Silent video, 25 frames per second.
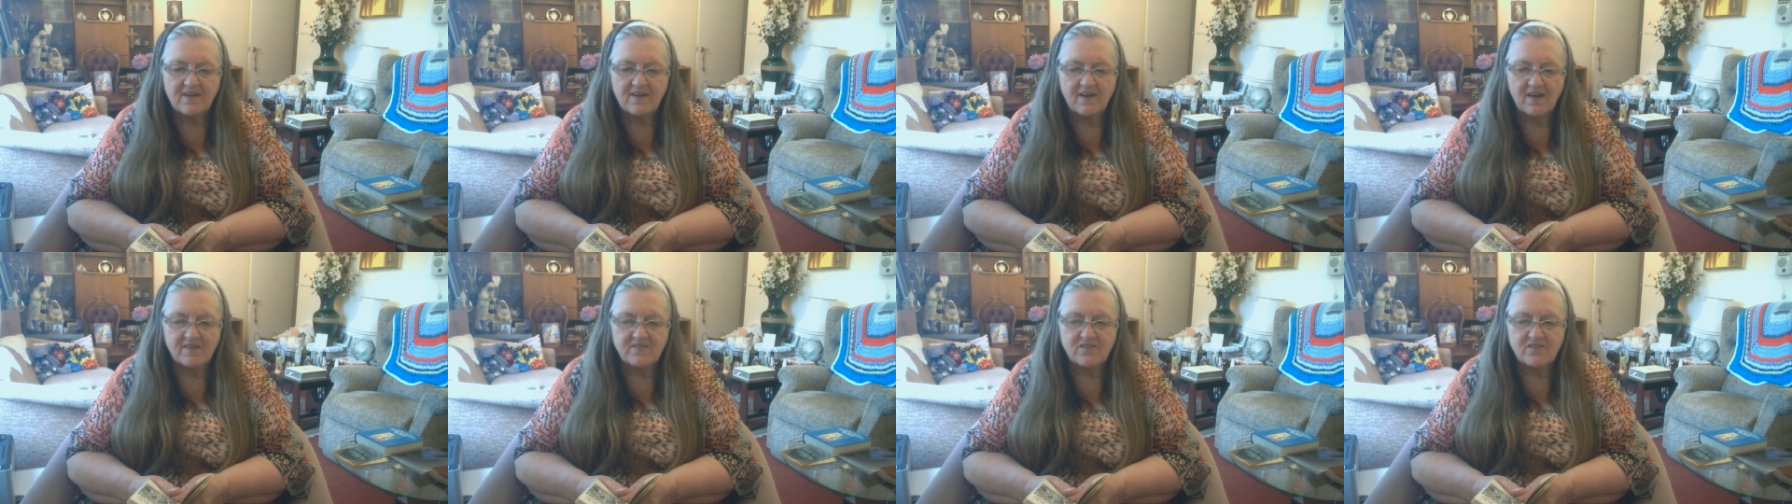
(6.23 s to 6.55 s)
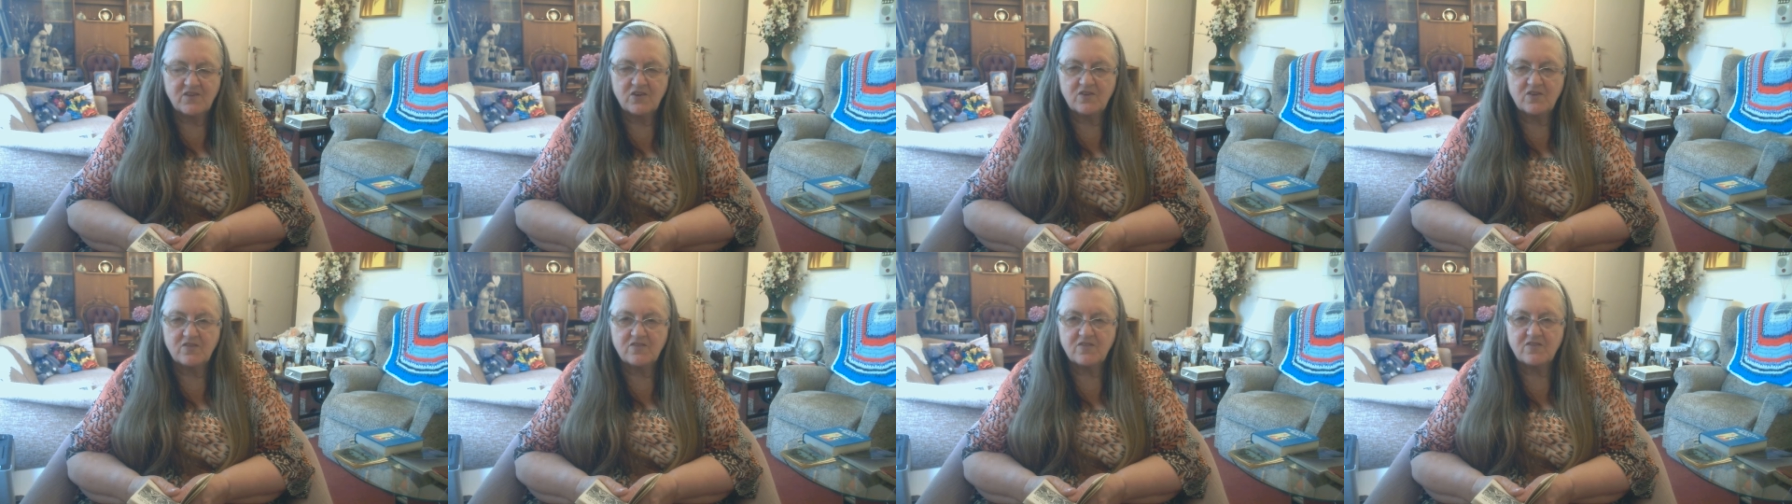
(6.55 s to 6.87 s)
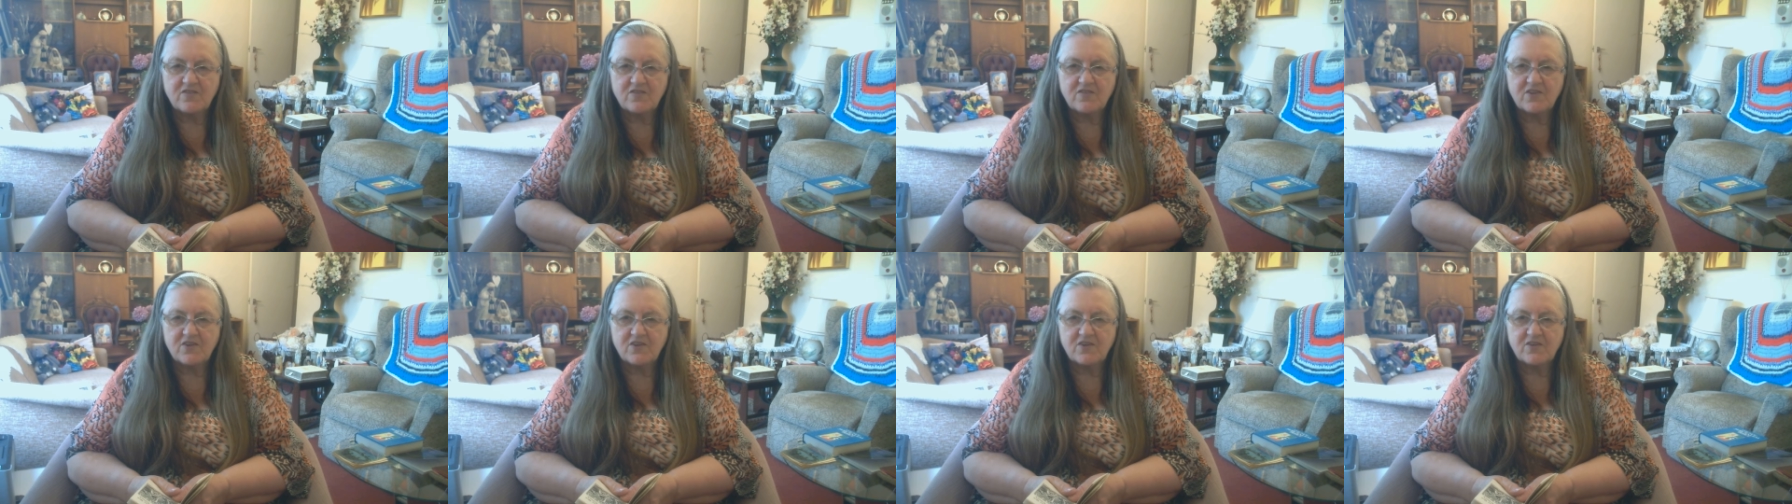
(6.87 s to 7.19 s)
I'm doing the
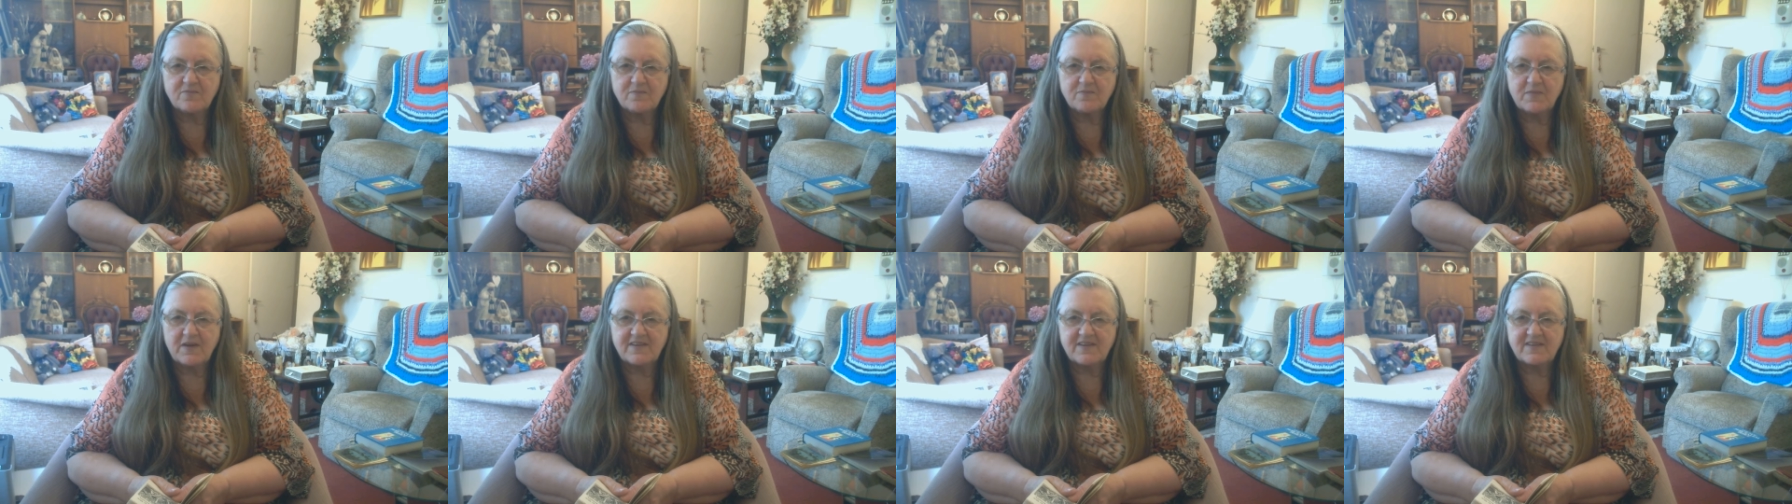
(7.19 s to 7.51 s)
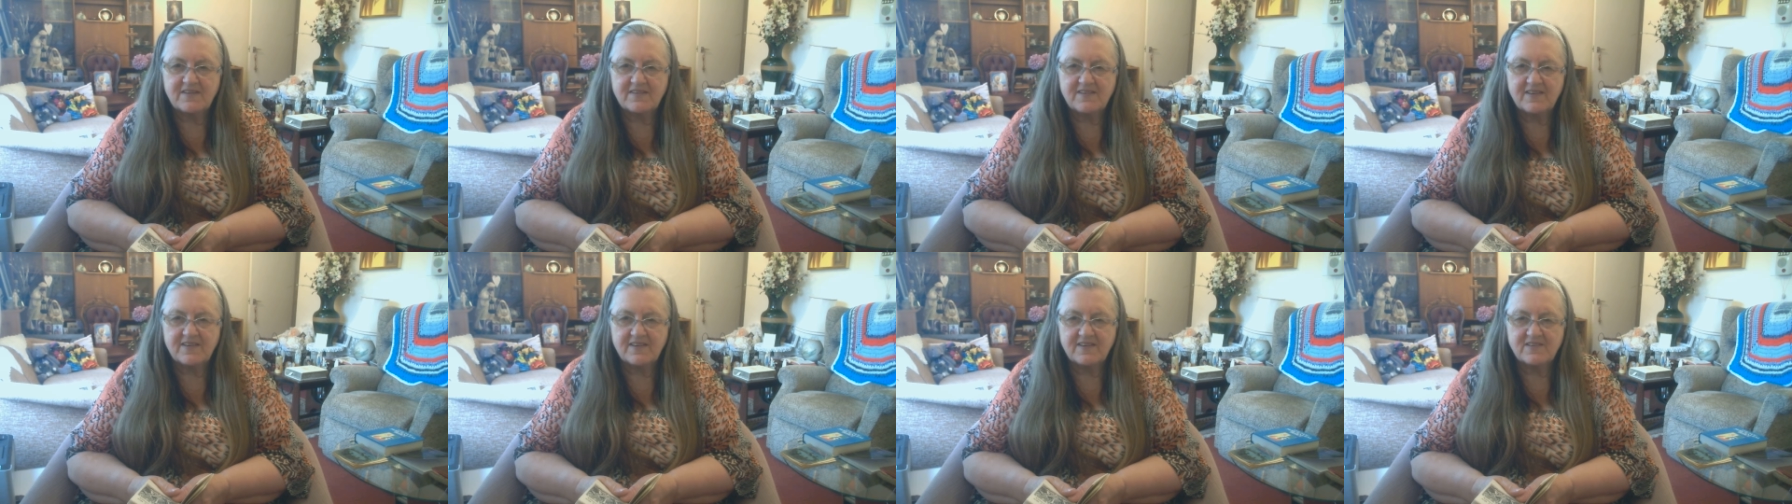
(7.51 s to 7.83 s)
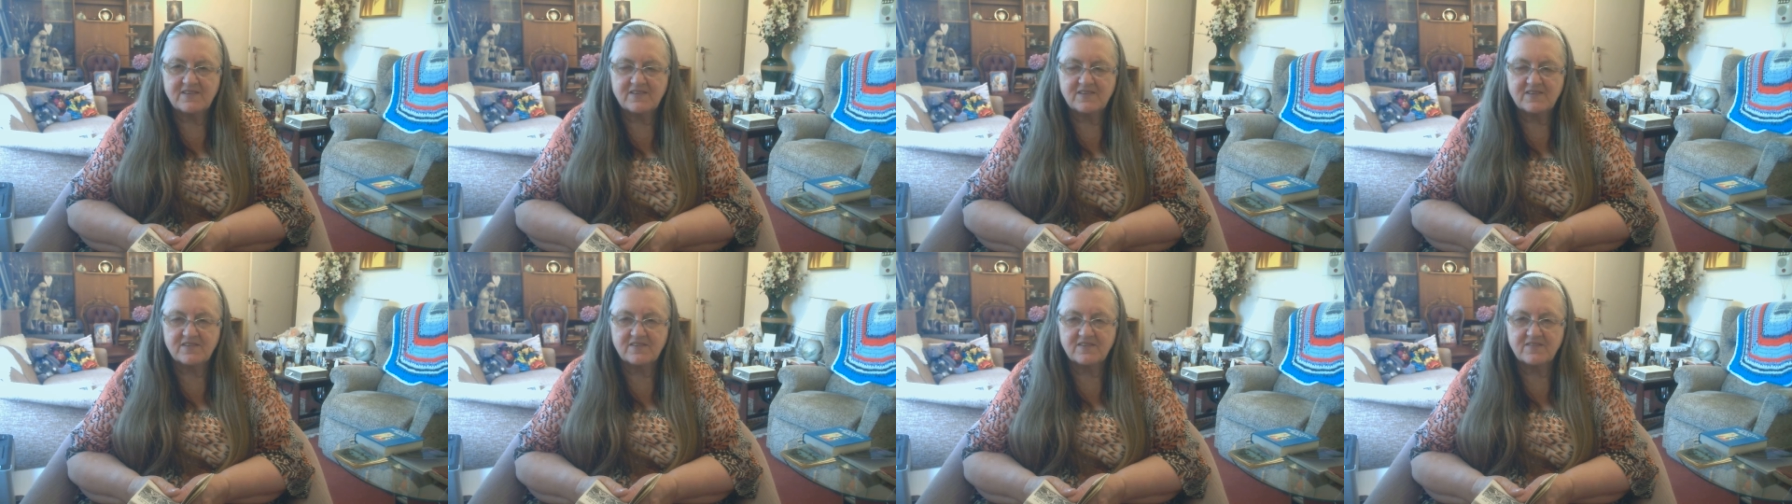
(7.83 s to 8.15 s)
third
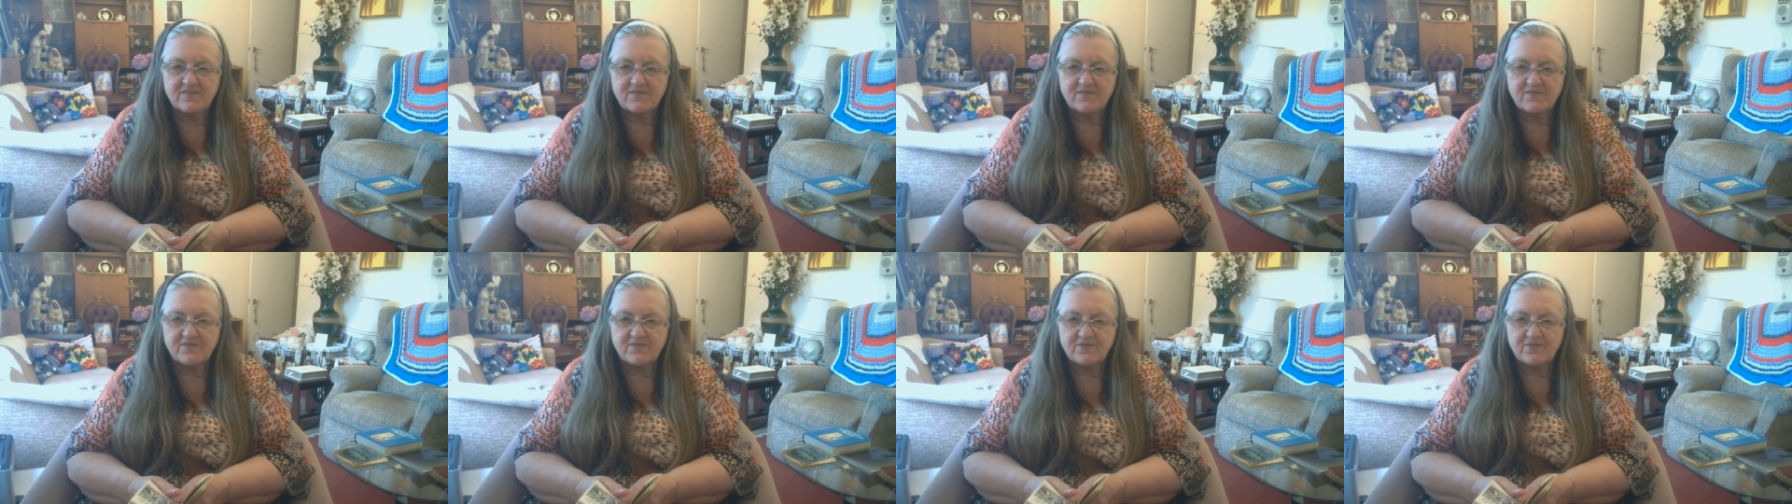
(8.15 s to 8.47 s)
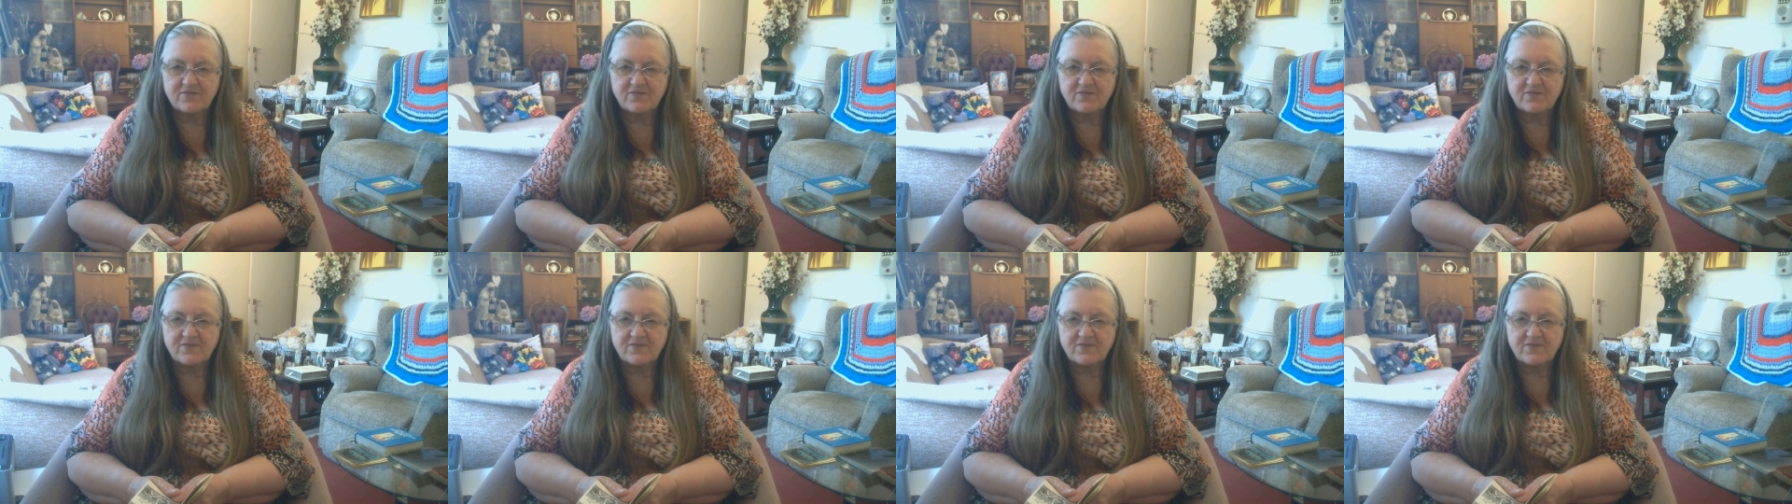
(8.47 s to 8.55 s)
meditation